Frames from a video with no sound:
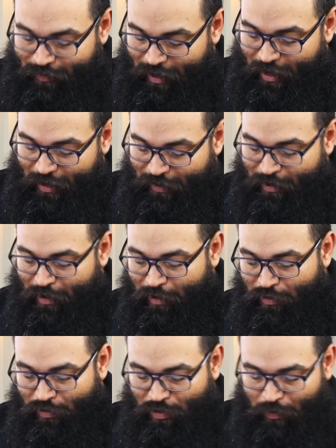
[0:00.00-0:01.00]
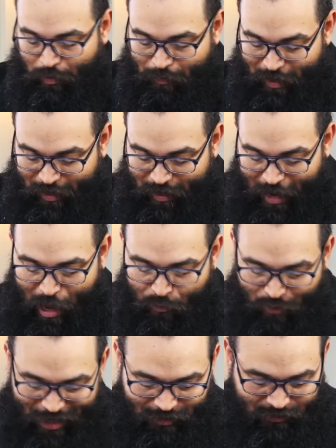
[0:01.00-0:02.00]
Then you will be
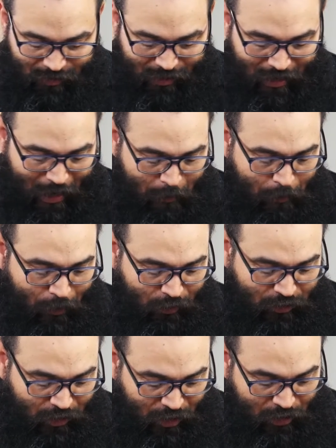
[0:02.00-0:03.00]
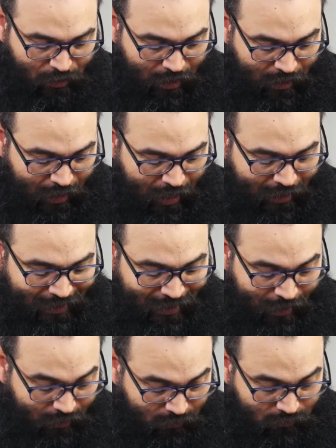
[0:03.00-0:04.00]
arrested and persecuted and
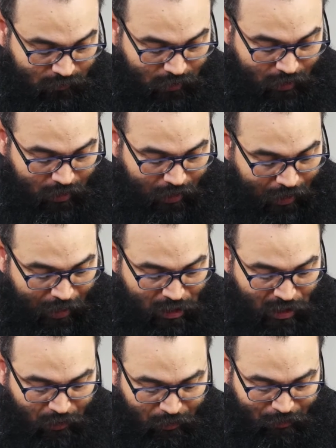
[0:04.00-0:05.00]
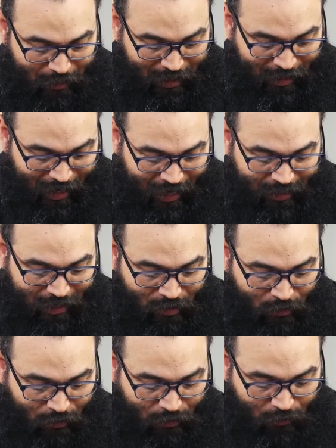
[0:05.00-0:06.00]
killed, and you will be
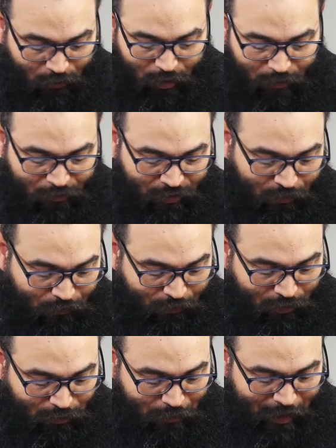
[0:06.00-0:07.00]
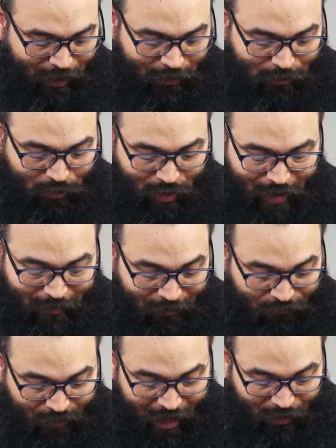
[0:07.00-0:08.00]
hated all over the world because you are
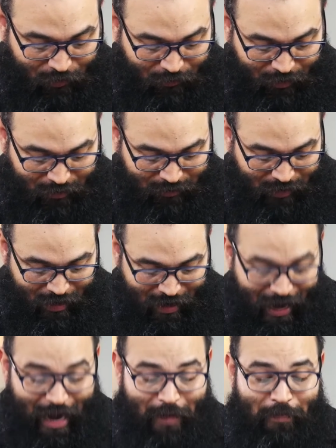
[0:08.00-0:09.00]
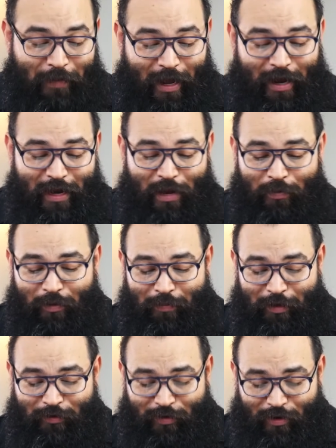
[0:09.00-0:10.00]
my followers. And many will
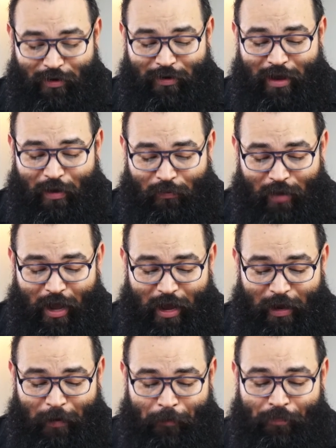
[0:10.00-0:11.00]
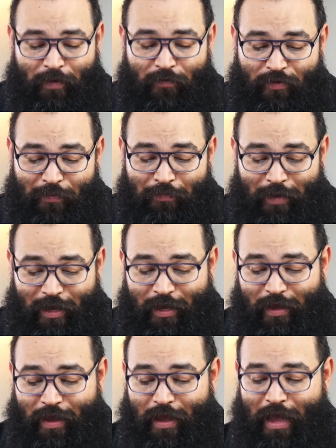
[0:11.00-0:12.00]
be turned away from
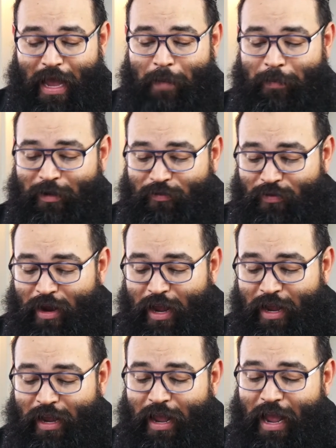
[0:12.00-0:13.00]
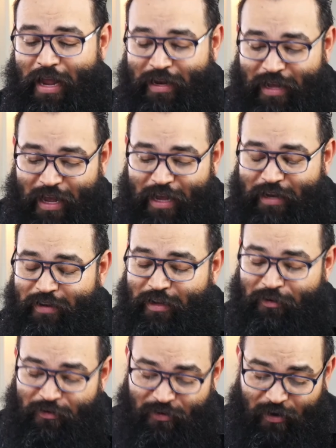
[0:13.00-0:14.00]
me and betray and
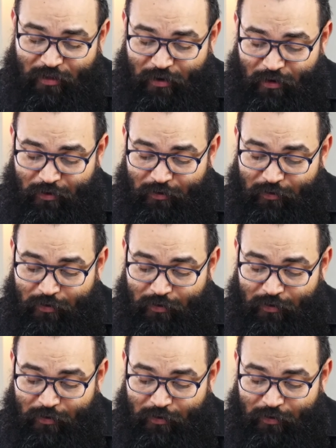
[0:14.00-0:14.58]
hate each other.